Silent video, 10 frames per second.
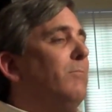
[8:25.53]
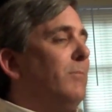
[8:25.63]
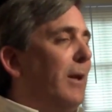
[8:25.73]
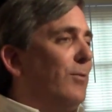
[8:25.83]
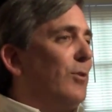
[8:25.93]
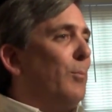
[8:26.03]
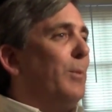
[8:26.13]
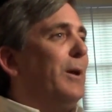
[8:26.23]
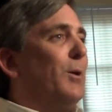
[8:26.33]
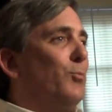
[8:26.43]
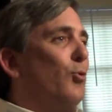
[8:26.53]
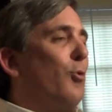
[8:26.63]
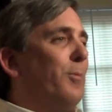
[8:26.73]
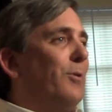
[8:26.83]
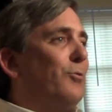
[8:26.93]
ends up being
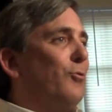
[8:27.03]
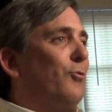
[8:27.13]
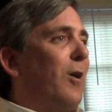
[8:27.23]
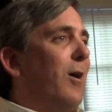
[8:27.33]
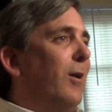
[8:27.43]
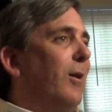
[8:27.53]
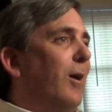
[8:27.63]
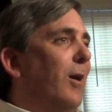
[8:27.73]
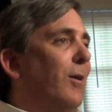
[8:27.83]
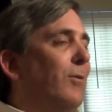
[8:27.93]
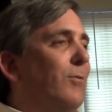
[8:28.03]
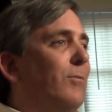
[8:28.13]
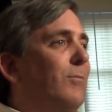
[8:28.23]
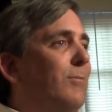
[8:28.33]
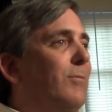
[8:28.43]
absorbed into society, and
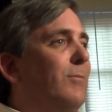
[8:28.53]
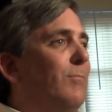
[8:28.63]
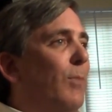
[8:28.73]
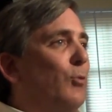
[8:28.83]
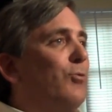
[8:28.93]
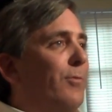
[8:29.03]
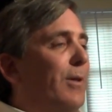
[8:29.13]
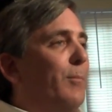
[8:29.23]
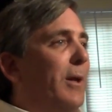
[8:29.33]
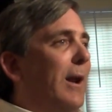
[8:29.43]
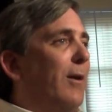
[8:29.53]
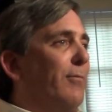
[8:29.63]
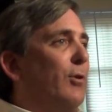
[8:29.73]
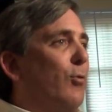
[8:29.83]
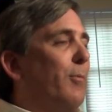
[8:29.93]
most of them get out
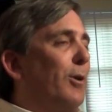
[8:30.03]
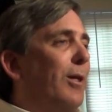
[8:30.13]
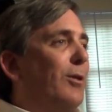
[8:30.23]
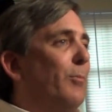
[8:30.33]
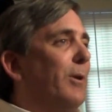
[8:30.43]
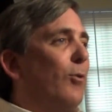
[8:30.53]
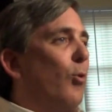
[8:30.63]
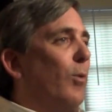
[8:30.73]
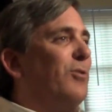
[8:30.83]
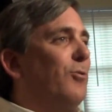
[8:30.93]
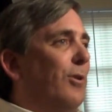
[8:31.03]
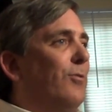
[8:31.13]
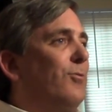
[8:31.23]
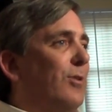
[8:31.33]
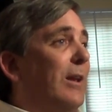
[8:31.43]
of the criminal element, or what's
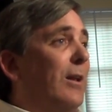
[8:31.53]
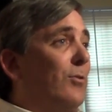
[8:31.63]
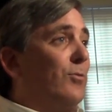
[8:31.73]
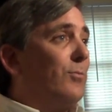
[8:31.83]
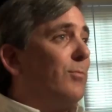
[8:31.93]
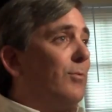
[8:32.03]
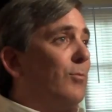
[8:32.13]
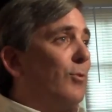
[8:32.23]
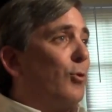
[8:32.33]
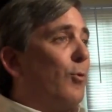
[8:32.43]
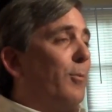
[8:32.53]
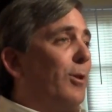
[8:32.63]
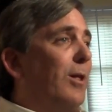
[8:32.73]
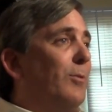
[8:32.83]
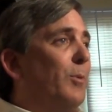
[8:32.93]
seen as the
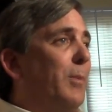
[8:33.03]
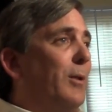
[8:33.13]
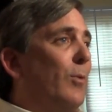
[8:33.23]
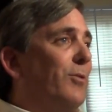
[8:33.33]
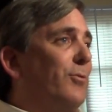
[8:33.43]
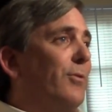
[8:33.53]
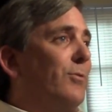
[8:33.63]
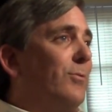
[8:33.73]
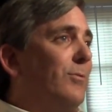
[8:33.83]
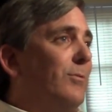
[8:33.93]
criminal element by the rest of us.